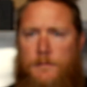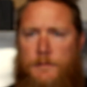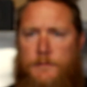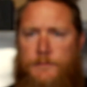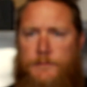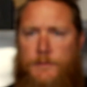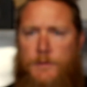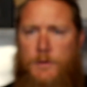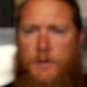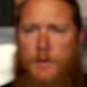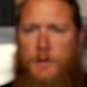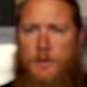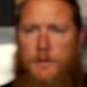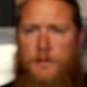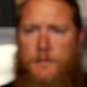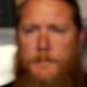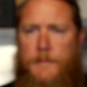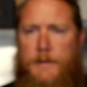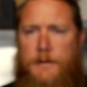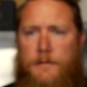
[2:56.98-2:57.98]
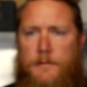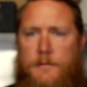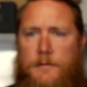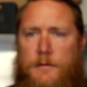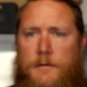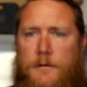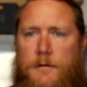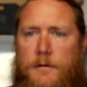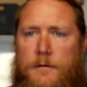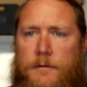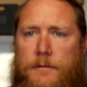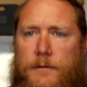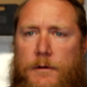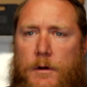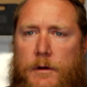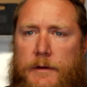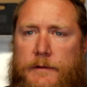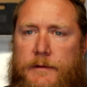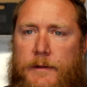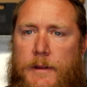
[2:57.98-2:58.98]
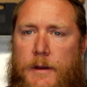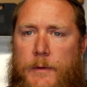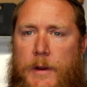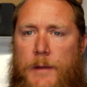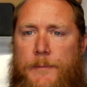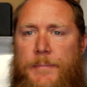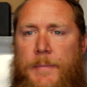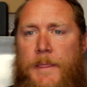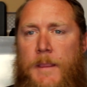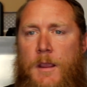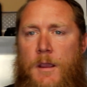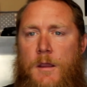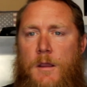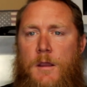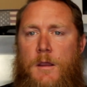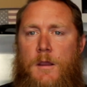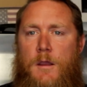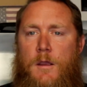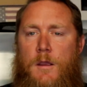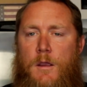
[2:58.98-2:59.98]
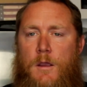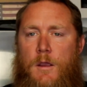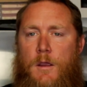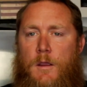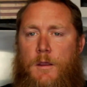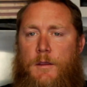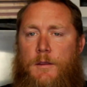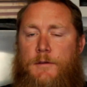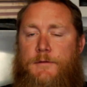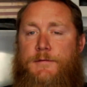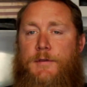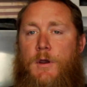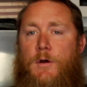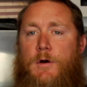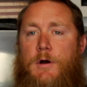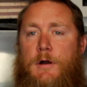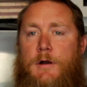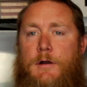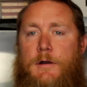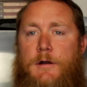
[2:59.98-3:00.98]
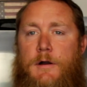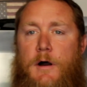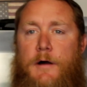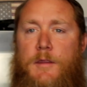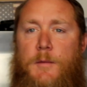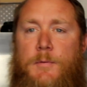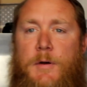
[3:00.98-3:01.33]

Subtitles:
Zooming, focus, and there we go. So all the